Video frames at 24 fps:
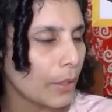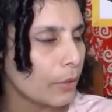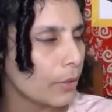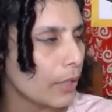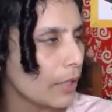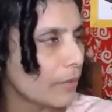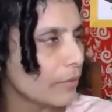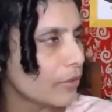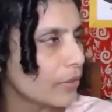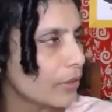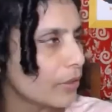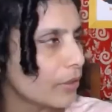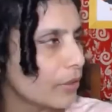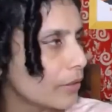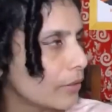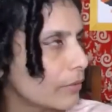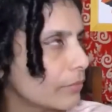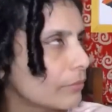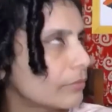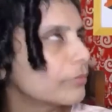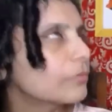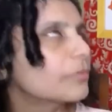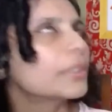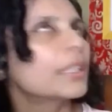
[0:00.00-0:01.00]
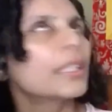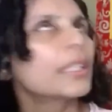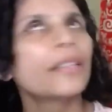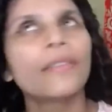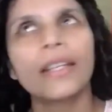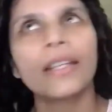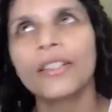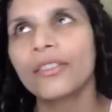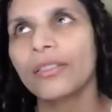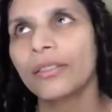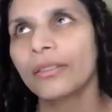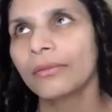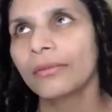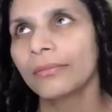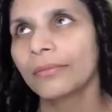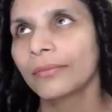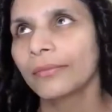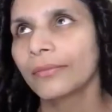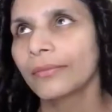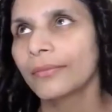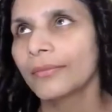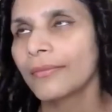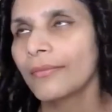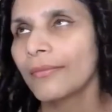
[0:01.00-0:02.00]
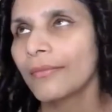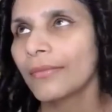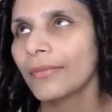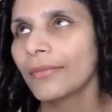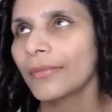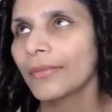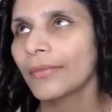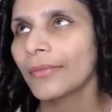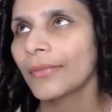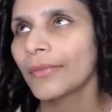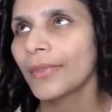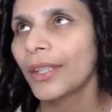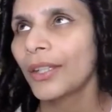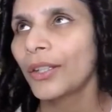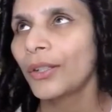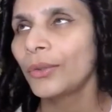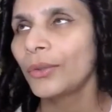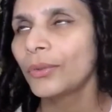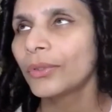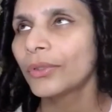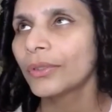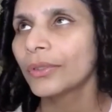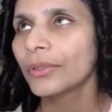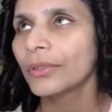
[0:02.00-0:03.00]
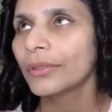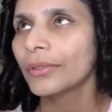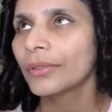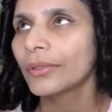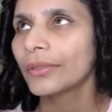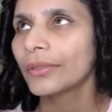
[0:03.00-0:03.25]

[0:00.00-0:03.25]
who came for the convention? Hughes?